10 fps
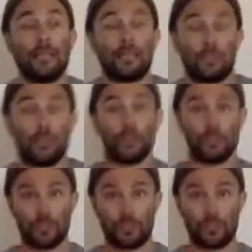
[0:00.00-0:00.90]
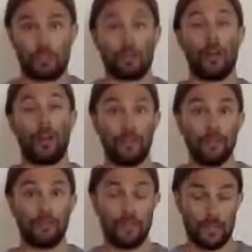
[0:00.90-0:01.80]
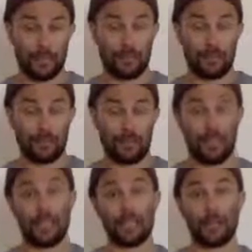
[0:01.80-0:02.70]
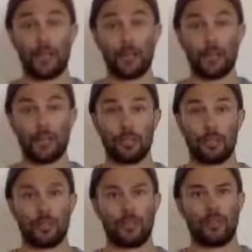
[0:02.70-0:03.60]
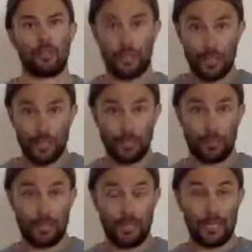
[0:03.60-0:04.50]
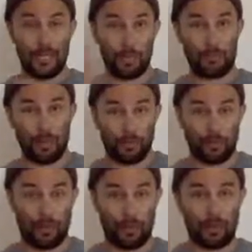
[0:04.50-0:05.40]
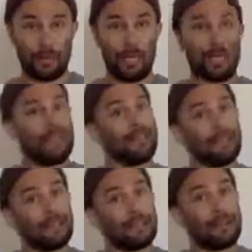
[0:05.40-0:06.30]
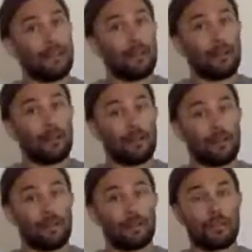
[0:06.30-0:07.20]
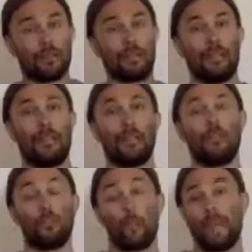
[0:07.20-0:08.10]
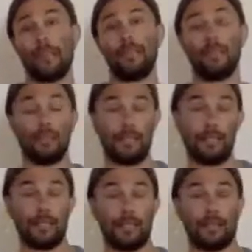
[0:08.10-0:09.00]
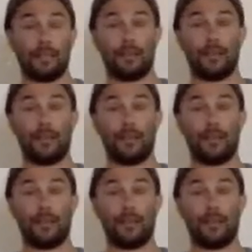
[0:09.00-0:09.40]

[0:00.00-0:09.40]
structures of these interactions. So this is pretty easy to break apart. This is a lot harder. The way that these